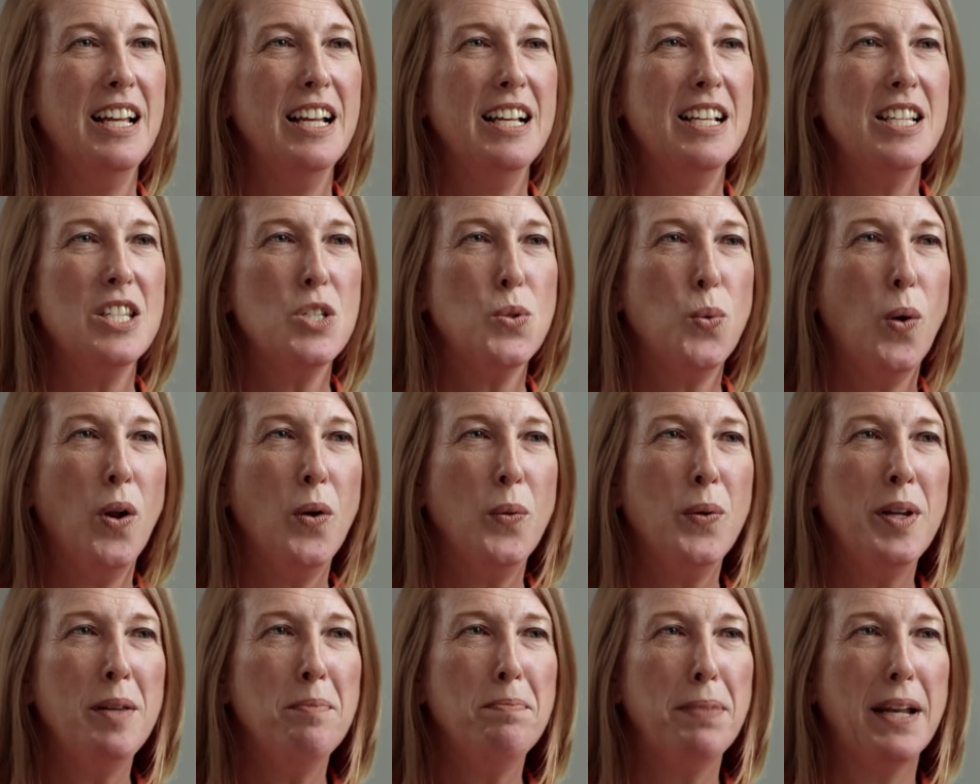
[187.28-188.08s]

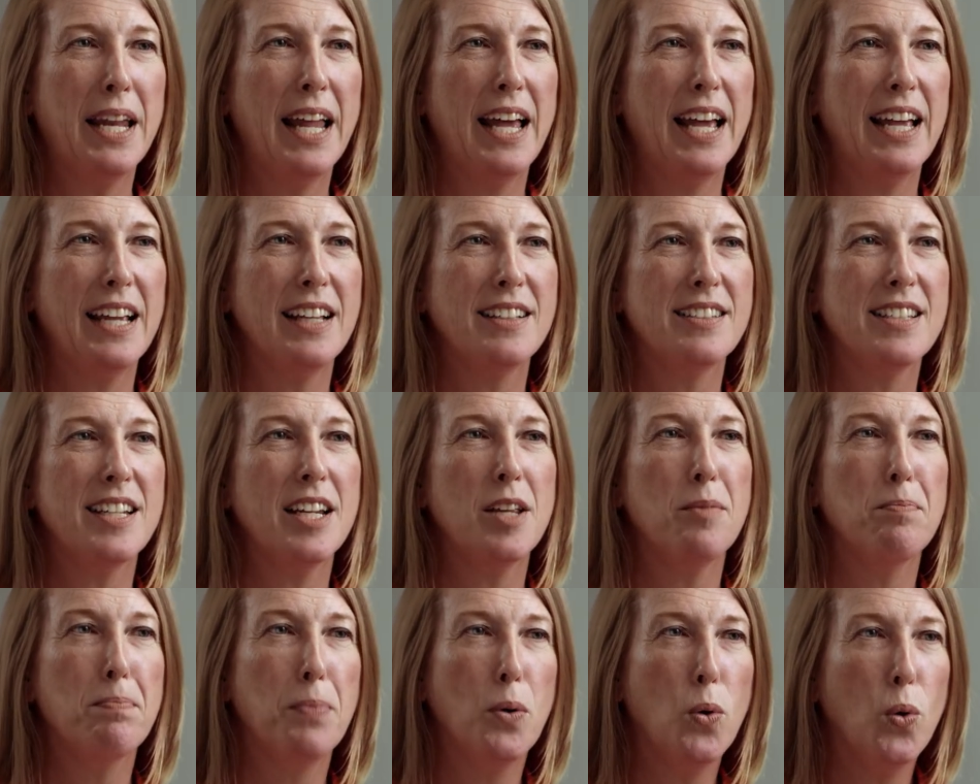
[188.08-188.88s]
Swallowing plays an
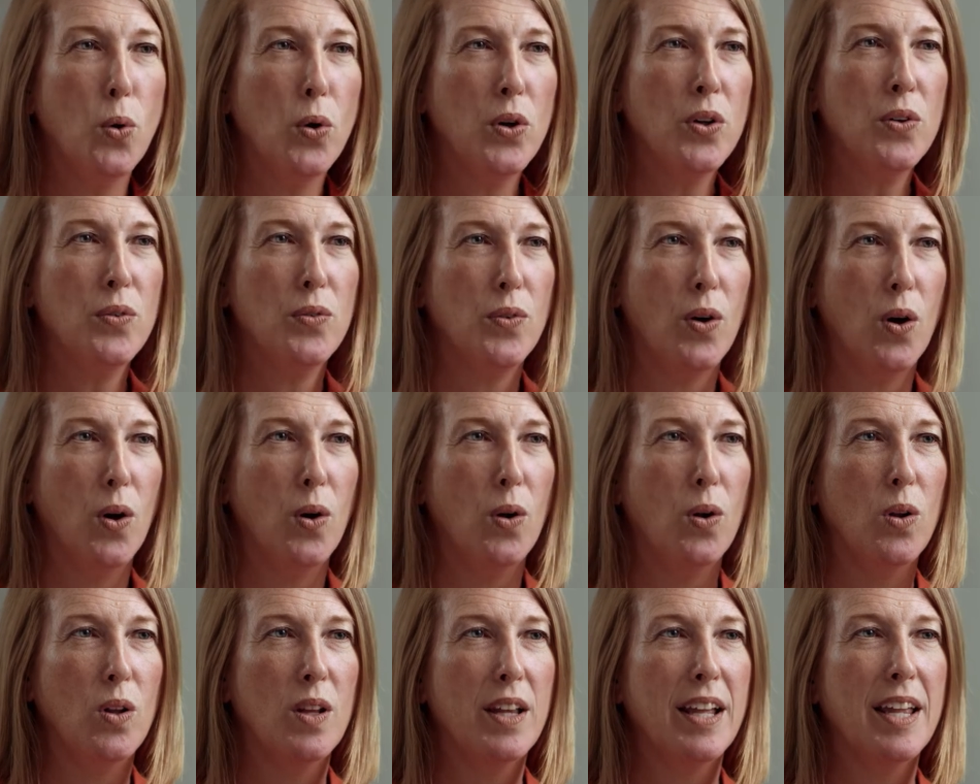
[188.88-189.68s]
important
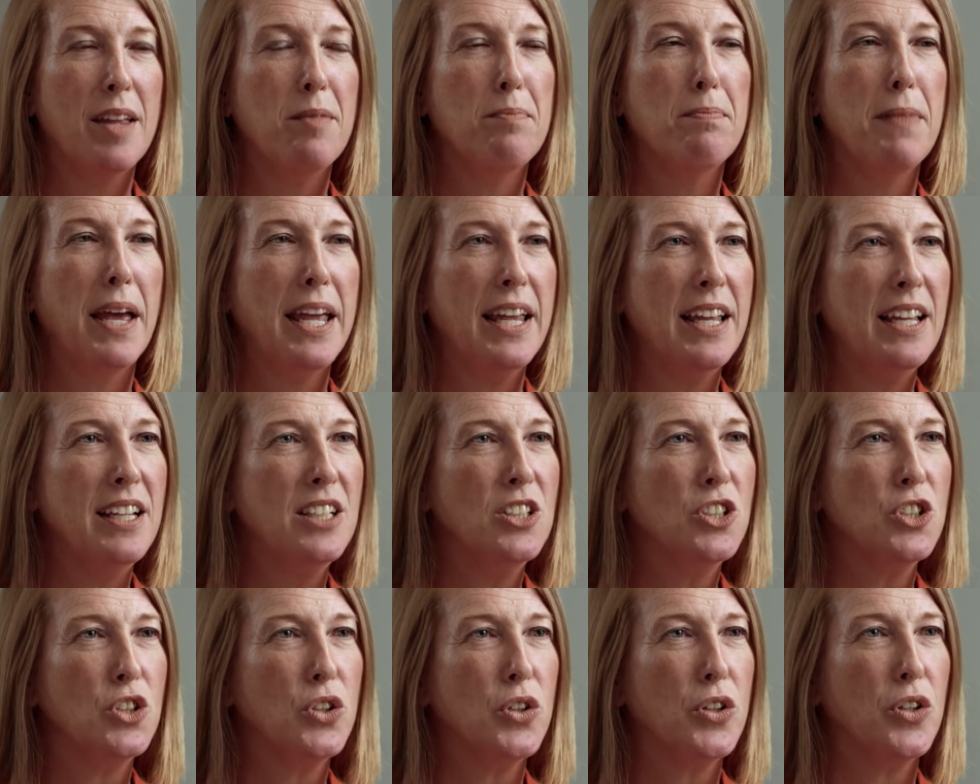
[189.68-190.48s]
role in making
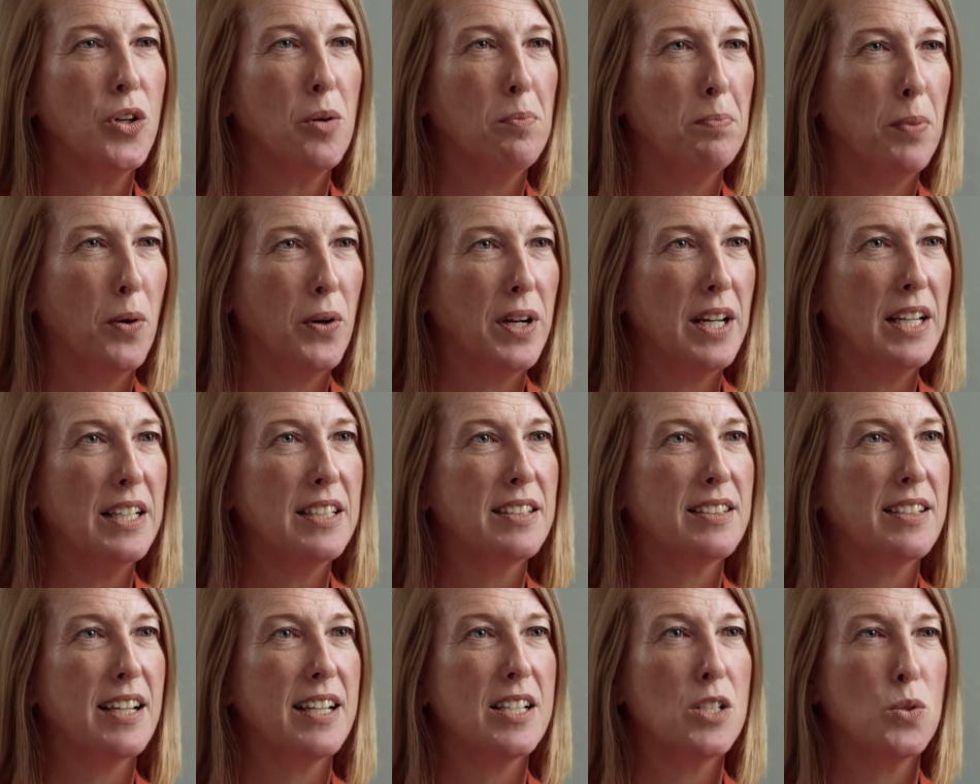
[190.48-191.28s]
sure your body
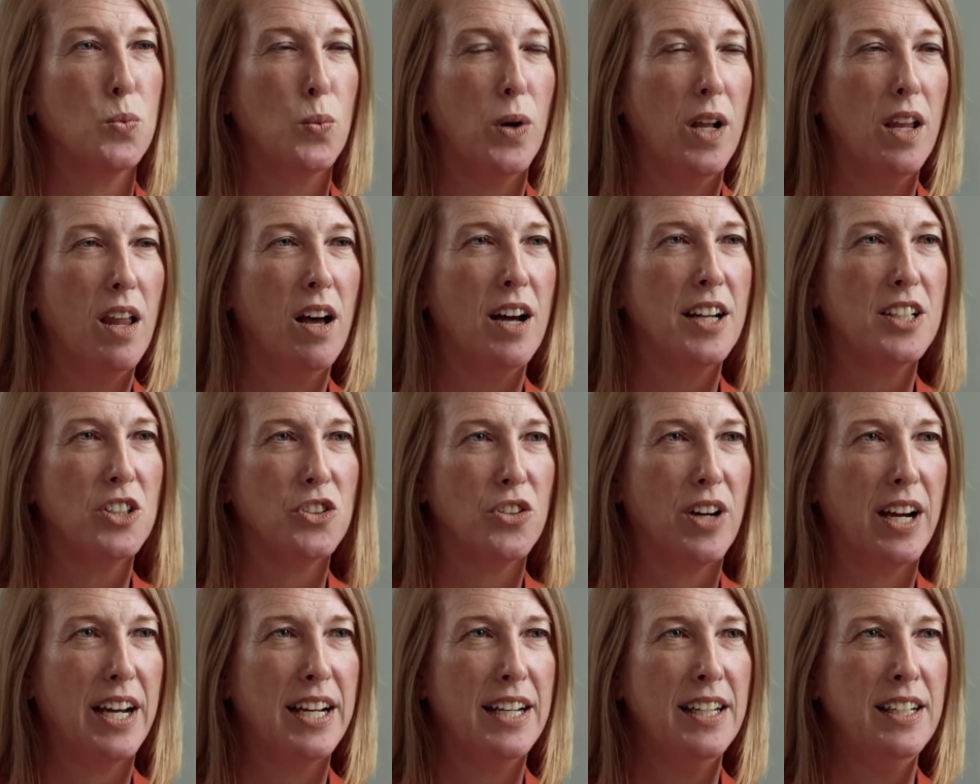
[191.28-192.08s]
stays well
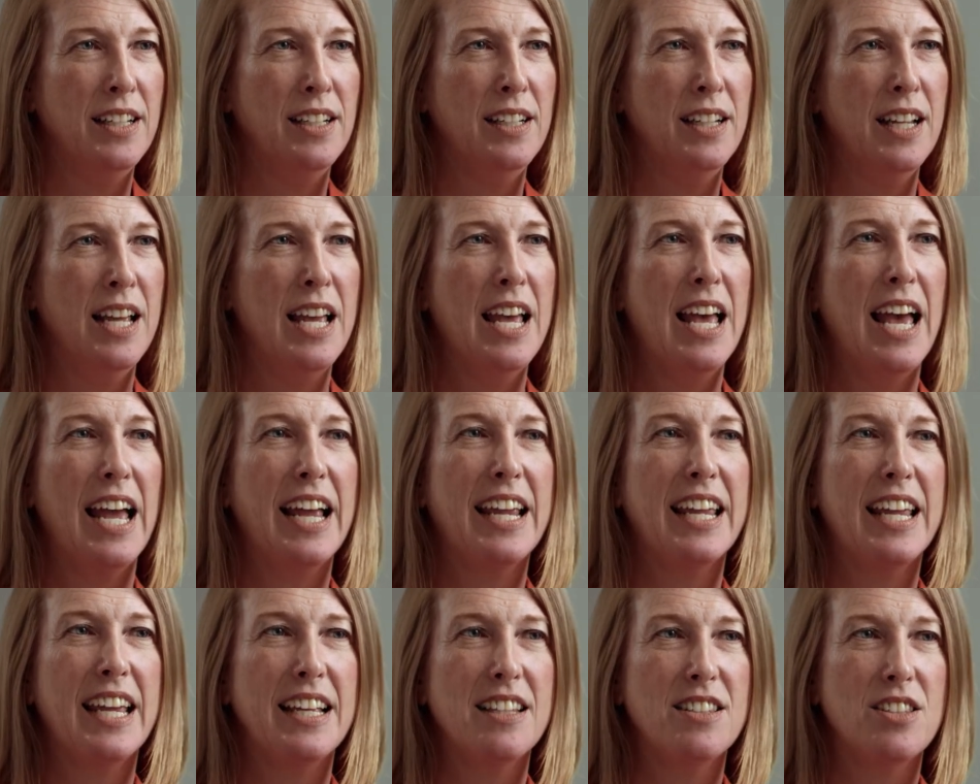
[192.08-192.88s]
hydrated
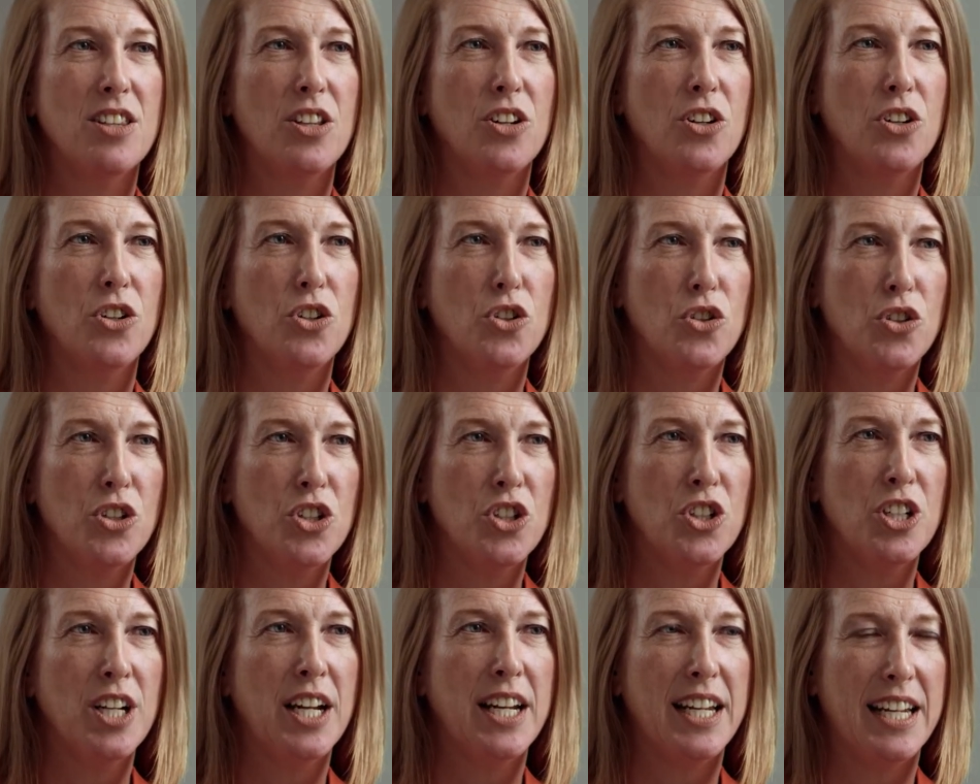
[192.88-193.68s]
and gets the
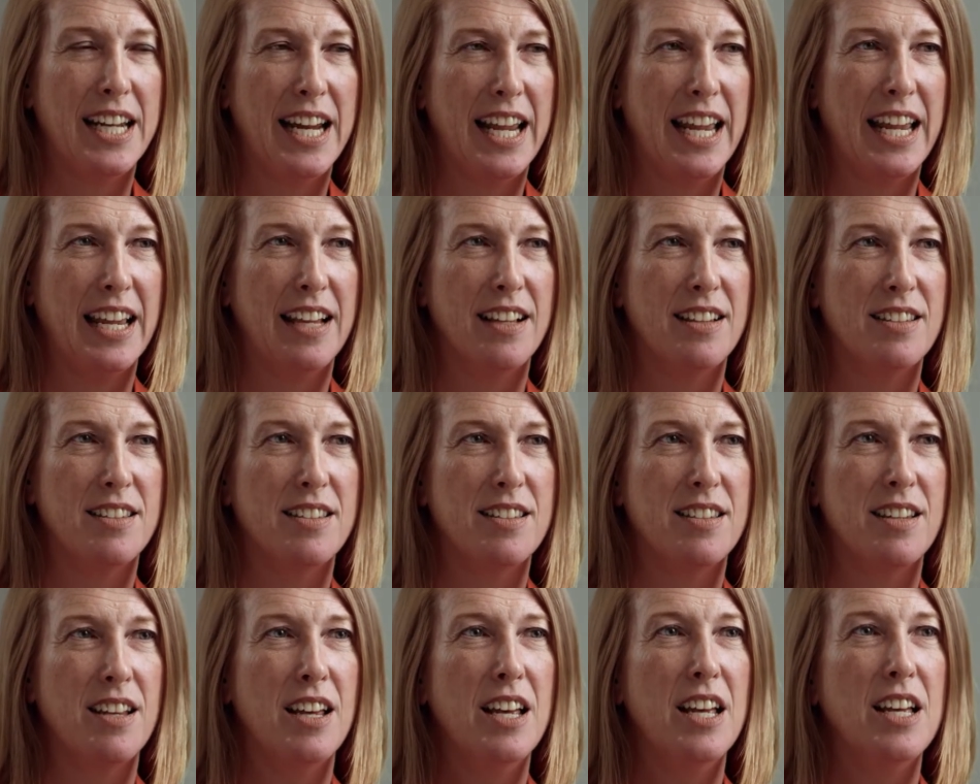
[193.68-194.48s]
nutrition it
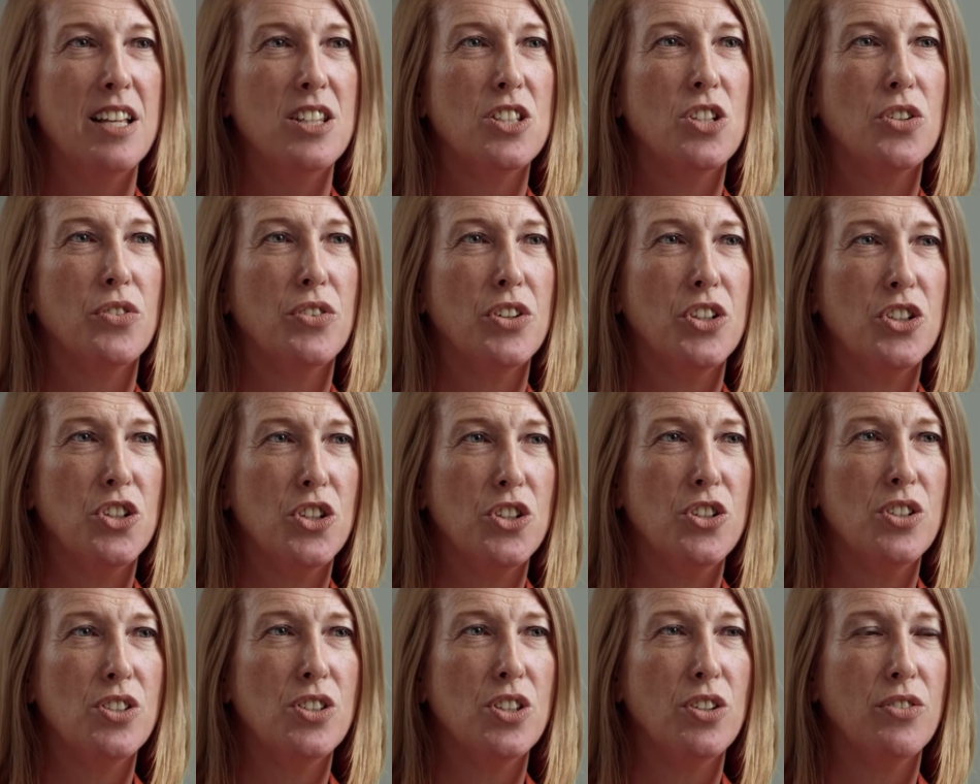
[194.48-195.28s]
needs to
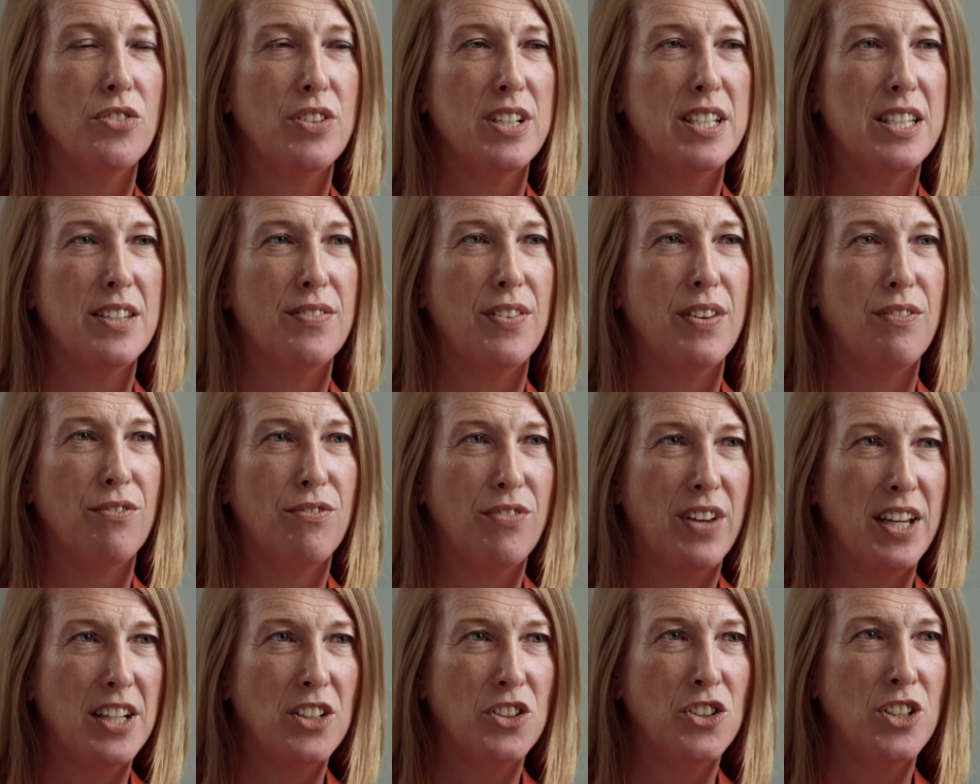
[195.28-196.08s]
reduce the risk of
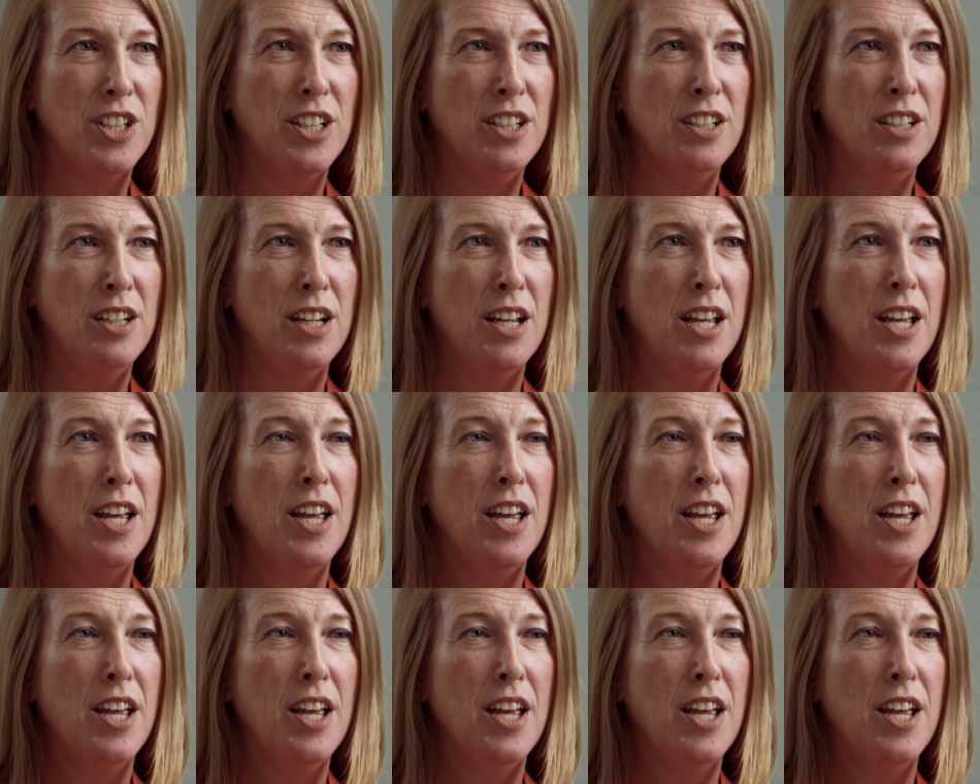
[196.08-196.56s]
infection,